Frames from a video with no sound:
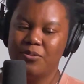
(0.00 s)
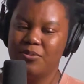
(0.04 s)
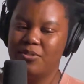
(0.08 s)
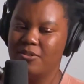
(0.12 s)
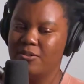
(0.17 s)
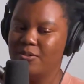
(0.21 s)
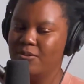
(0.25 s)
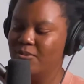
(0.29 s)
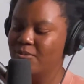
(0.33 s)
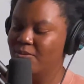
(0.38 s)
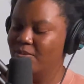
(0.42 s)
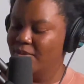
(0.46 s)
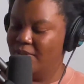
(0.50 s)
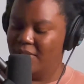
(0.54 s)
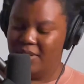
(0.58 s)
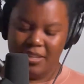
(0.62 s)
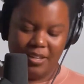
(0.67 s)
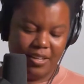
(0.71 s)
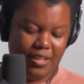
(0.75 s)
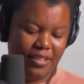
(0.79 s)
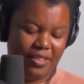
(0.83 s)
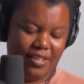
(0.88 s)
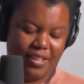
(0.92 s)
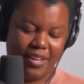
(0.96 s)
do
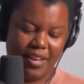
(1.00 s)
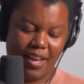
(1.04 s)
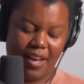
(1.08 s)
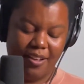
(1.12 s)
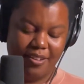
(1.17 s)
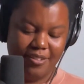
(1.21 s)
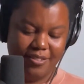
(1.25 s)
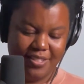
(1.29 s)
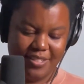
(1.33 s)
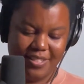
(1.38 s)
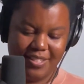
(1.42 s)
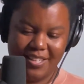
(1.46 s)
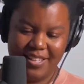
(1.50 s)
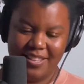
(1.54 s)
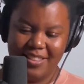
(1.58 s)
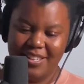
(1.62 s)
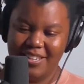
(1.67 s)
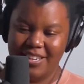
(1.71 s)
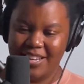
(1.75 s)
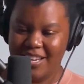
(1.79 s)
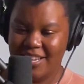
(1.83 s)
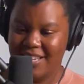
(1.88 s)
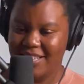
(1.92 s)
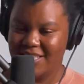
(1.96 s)
anything else in
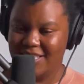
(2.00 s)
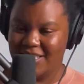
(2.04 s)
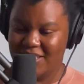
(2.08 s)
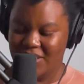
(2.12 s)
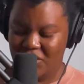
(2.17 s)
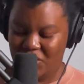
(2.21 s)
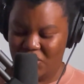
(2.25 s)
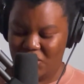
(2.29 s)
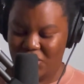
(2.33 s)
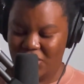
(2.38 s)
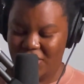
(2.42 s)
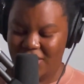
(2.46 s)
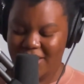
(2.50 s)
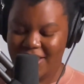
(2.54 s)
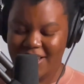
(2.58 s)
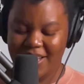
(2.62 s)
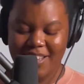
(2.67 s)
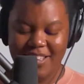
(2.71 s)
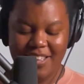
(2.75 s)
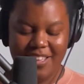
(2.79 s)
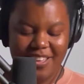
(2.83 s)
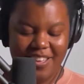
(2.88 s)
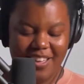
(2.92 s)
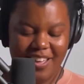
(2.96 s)
the day, essentially,
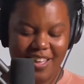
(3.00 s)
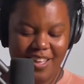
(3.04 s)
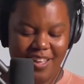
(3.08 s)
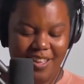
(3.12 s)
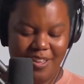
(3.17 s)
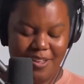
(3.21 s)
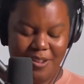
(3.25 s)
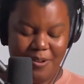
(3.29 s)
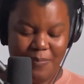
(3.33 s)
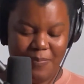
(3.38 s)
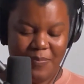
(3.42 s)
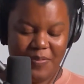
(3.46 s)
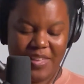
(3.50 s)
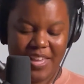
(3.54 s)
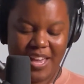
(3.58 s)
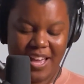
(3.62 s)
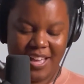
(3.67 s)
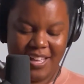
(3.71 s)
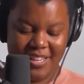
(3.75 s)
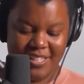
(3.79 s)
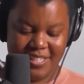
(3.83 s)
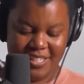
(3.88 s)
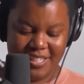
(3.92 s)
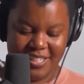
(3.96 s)
the
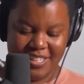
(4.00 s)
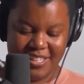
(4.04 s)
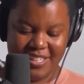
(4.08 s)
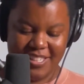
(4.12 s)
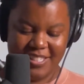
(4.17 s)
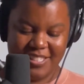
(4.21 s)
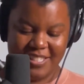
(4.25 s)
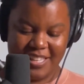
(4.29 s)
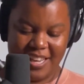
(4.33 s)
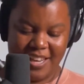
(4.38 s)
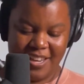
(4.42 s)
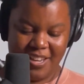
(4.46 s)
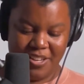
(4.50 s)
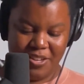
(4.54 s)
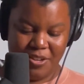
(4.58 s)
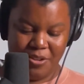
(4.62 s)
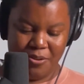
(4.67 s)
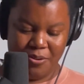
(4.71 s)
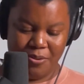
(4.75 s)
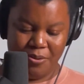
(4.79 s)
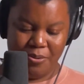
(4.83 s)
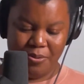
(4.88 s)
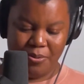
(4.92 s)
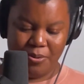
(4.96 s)
idea is that
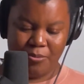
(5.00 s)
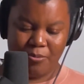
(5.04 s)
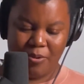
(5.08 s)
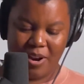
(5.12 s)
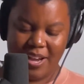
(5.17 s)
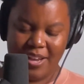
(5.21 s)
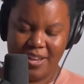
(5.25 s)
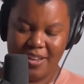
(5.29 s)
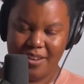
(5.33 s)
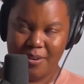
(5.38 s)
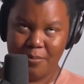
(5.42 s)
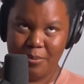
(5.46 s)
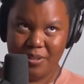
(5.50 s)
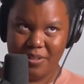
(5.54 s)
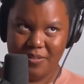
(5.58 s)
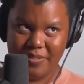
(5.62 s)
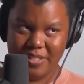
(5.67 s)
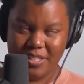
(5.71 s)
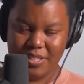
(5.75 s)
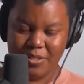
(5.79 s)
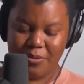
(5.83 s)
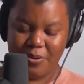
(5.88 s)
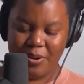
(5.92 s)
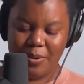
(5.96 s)
you write, I believe
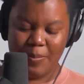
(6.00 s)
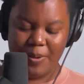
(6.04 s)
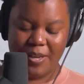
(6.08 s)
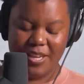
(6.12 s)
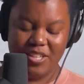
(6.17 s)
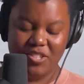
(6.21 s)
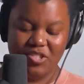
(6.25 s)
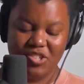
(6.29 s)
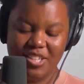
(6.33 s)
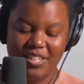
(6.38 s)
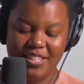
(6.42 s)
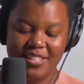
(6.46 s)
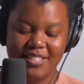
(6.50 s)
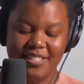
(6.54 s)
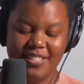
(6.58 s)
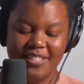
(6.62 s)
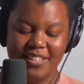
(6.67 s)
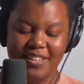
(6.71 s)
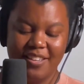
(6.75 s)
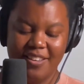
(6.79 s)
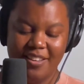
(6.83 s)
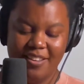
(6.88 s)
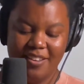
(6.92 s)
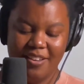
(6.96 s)
it's 3 pages
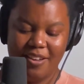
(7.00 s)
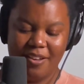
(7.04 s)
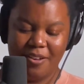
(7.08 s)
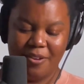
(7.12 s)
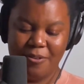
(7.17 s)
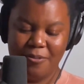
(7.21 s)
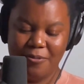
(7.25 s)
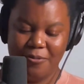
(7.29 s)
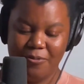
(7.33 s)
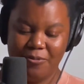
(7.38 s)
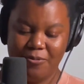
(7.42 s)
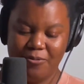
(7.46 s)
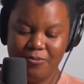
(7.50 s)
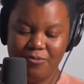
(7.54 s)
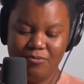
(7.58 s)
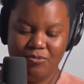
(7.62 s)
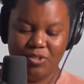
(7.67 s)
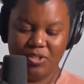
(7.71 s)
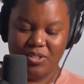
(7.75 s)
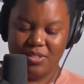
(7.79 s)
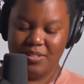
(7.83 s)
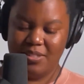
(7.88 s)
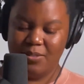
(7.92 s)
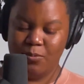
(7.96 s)
of
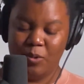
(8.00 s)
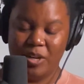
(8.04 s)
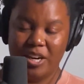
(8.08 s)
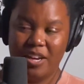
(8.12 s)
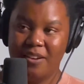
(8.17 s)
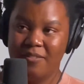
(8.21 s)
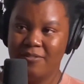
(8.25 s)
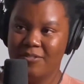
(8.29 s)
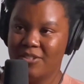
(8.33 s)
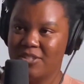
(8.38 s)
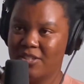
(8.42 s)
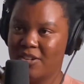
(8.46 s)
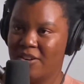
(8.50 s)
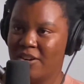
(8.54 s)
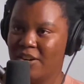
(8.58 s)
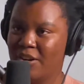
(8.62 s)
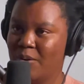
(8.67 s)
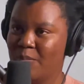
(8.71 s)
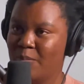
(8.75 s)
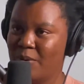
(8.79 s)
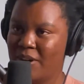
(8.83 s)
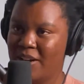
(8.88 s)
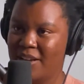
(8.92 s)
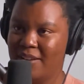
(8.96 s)
just whatever's on
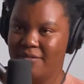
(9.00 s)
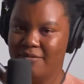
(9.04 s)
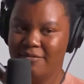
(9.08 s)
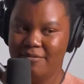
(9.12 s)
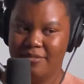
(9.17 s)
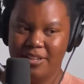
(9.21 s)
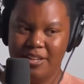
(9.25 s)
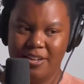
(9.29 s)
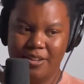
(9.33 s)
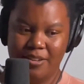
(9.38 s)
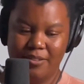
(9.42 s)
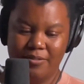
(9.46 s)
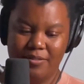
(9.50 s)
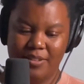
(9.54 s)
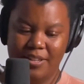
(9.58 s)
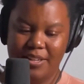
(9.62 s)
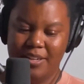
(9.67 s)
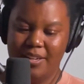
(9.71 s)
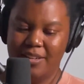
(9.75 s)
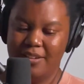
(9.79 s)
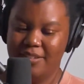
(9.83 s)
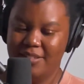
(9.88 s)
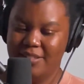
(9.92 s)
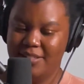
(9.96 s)
your brain. You know,
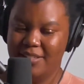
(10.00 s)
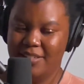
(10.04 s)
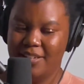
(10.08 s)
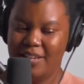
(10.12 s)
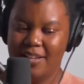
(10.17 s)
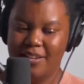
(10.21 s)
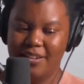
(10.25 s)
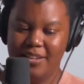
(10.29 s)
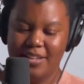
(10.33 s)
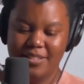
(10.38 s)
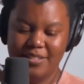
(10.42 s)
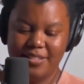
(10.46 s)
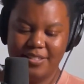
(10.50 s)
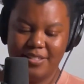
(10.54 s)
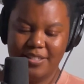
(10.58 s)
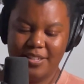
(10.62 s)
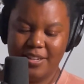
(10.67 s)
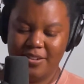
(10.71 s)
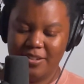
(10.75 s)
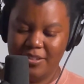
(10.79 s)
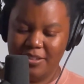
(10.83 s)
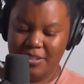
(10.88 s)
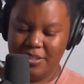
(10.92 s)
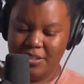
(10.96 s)
like, it's not
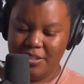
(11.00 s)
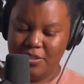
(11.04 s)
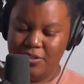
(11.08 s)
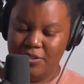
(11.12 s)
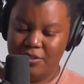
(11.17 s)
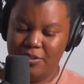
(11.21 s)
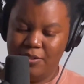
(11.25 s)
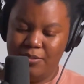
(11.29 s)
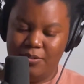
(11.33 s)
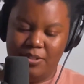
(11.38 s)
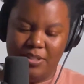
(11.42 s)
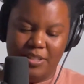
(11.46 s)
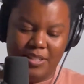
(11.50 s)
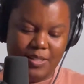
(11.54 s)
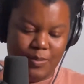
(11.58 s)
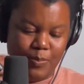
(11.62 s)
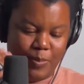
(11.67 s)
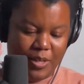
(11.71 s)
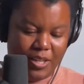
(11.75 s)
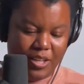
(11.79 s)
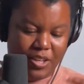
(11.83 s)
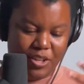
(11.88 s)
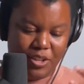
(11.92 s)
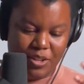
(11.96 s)
necessarily a to-do list,
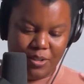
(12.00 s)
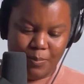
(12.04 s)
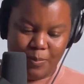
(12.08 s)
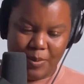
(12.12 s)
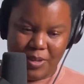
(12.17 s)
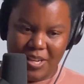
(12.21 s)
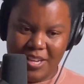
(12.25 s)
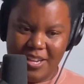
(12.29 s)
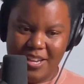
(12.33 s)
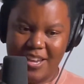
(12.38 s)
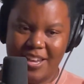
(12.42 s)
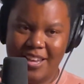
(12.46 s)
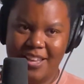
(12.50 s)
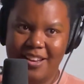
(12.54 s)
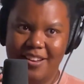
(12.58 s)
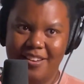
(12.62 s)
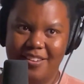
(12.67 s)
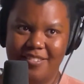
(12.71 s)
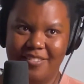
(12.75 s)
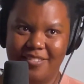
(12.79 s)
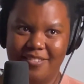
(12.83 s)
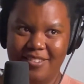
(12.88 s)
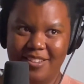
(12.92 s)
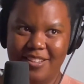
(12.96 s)
but it could be.
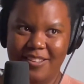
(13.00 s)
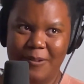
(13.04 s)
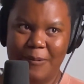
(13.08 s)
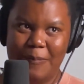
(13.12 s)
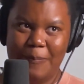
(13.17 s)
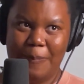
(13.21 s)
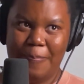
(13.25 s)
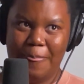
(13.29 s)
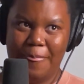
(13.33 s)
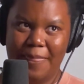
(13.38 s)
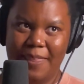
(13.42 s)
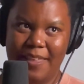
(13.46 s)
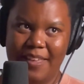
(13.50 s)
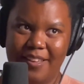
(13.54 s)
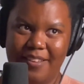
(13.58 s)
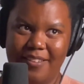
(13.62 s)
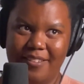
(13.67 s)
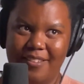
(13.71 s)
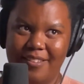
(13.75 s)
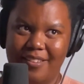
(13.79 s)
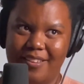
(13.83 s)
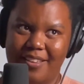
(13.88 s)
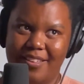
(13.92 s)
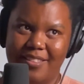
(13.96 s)
And
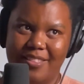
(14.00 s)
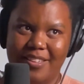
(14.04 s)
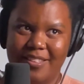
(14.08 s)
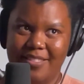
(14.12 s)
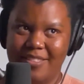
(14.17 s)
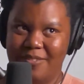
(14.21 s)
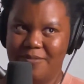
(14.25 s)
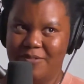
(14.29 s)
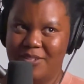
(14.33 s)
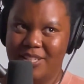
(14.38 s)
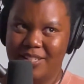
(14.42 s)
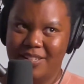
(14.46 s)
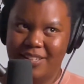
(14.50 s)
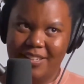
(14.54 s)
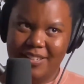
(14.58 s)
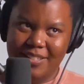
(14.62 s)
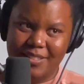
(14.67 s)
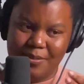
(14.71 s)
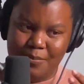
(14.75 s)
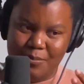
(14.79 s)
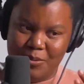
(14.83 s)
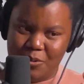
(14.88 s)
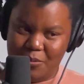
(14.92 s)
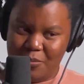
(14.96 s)
I think they've done like
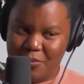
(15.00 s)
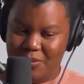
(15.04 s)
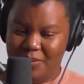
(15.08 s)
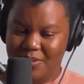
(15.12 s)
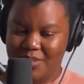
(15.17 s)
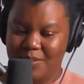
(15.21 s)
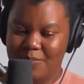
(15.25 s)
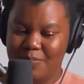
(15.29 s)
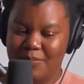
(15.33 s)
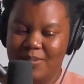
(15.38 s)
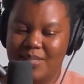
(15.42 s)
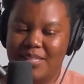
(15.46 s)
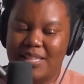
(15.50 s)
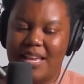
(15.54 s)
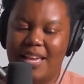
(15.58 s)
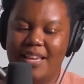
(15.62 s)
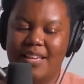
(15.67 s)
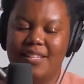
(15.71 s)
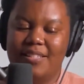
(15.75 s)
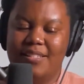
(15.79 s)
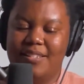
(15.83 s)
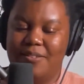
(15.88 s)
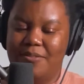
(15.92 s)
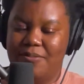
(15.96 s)
some
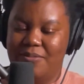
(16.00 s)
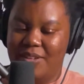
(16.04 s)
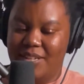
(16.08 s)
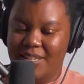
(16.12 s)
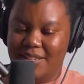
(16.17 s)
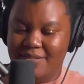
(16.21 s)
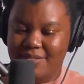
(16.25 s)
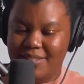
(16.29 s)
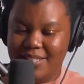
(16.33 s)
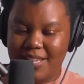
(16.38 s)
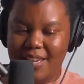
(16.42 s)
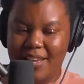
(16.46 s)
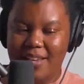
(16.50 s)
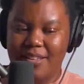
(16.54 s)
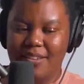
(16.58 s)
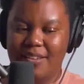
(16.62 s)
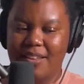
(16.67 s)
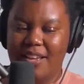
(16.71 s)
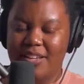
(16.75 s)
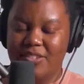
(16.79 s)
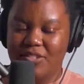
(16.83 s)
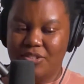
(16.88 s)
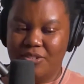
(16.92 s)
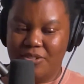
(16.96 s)
scientific,
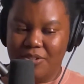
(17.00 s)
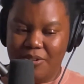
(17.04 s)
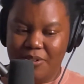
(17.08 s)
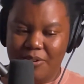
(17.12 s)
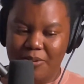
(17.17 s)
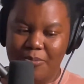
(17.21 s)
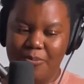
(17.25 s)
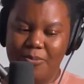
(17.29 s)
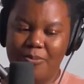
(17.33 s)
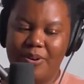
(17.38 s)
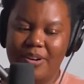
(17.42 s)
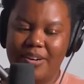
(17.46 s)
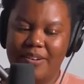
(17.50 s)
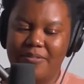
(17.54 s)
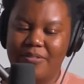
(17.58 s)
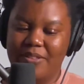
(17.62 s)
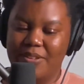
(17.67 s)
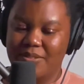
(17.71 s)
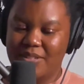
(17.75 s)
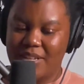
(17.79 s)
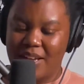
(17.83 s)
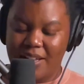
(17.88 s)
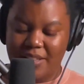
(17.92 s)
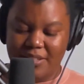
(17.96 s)
psychological, one of
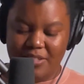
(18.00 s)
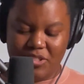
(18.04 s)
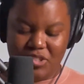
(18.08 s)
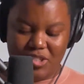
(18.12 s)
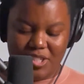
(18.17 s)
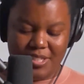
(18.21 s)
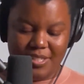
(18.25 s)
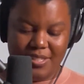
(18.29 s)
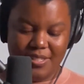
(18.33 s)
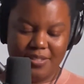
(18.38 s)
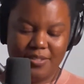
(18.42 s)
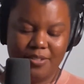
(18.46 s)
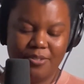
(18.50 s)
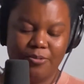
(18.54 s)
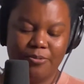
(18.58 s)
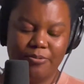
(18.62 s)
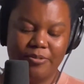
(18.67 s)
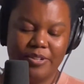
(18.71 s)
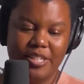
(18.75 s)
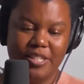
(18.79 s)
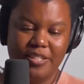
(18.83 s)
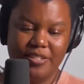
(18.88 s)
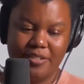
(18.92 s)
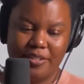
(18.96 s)
those ologies
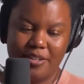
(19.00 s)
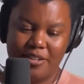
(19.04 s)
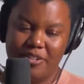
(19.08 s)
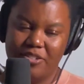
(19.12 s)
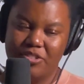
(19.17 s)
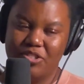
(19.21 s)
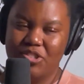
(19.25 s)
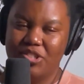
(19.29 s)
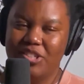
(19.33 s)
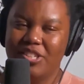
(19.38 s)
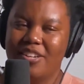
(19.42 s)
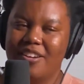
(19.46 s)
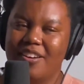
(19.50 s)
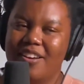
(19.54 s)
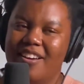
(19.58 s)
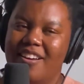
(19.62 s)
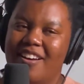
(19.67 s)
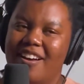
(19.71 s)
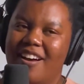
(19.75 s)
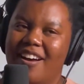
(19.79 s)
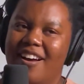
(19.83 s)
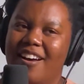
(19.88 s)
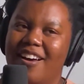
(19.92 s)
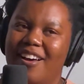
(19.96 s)
research
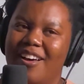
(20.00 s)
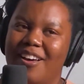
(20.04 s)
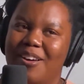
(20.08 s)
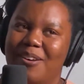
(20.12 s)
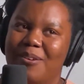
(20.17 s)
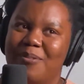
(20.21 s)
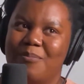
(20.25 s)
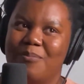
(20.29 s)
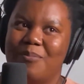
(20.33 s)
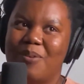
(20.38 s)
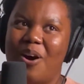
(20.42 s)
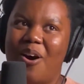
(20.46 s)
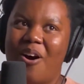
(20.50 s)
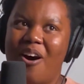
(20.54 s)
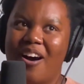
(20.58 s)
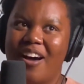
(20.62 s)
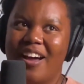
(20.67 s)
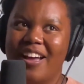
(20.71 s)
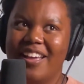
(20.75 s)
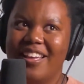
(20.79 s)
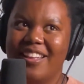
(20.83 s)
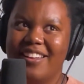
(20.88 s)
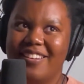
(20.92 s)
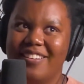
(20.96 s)

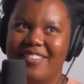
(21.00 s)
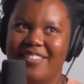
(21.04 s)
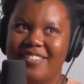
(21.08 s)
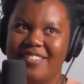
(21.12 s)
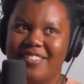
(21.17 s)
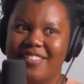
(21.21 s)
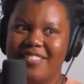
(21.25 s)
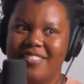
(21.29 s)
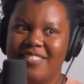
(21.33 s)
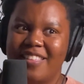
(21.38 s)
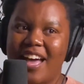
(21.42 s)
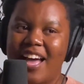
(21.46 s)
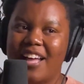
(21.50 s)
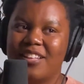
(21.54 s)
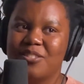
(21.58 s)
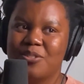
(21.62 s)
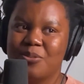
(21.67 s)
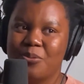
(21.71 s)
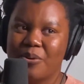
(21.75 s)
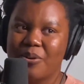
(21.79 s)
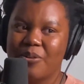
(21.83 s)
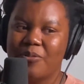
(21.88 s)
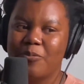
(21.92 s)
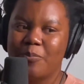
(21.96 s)
on that
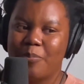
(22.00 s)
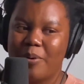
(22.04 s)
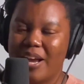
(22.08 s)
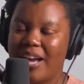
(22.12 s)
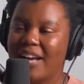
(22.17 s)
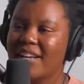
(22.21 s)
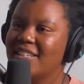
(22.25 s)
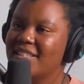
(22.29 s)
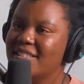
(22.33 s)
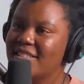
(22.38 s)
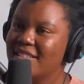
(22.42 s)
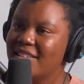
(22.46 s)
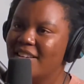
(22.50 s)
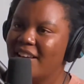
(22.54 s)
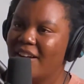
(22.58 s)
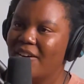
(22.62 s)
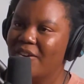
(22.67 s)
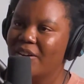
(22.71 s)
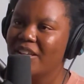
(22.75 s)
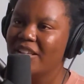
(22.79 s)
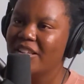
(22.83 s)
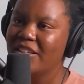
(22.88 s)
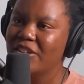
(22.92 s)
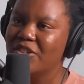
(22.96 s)
sort of practice and how
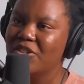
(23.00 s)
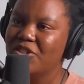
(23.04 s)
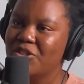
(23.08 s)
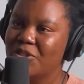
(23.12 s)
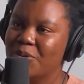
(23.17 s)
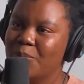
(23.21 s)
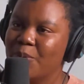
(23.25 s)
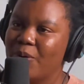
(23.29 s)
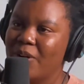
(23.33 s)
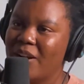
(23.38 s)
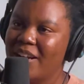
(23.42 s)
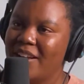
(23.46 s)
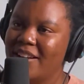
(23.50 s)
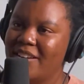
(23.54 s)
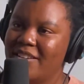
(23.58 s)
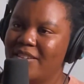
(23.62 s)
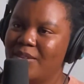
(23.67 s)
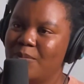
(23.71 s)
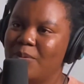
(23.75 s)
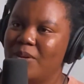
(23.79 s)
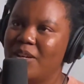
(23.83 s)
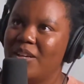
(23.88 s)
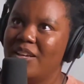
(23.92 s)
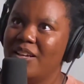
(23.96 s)
it clears your brain
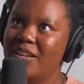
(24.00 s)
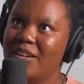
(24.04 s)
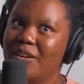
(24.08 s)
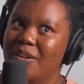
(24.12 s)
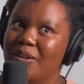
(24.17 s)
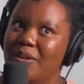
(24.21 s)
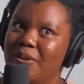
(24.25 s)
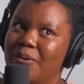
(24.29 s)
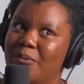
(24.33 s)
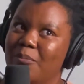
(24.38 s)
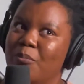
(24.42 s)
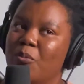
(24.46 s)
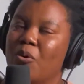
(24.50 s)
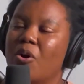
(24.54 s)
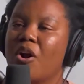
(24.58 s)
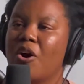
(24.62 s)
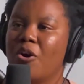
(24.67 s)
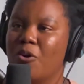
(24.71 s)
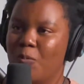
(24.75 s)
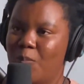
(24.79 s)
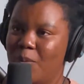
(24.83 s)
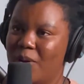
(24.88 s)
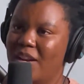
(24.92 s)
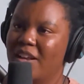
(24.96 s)
to be more
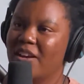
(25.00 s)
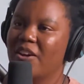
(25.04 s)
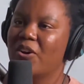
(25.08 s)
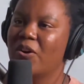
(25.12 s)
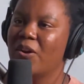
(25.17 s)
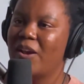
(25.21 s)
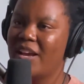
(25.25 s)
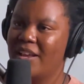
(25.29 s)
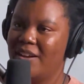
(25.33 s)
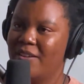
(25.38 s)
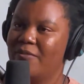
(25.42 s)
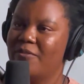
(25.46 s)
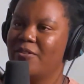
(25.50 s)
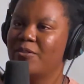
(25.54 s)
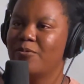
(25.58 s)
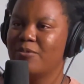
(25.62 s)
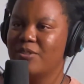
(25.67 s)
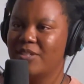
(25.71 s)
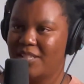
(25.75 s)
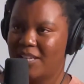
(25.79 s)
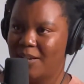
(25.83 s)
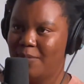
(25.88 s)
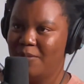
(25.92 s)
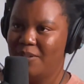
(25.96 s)
open and creative and
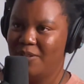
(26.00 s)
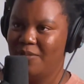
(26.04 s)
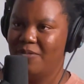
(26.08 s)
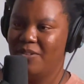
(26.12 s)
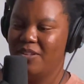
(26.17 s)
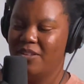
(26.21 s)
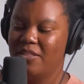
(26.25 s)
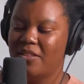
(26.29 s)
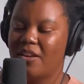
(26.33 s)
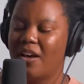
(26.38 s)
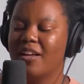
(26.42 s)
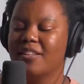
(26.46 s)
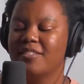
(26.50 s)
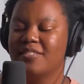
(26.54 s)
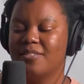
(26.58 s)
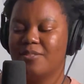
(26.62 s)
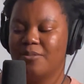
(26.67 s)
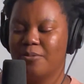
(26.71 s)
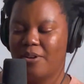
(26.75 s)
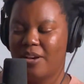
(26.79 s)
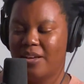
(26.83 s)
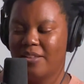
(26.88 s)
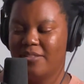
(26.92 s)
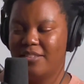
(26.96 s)
receptive to thoughts
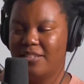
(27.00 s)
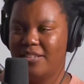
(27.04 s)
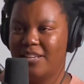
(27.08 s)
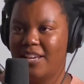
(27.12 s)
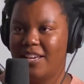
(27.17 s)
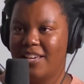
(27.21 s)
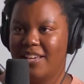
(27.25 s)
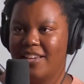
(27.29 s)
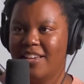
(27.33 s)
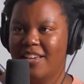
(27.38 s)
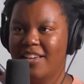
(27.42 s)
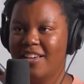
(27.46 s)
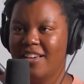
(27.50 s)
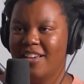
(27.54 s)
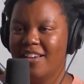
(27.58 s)
throughout the day.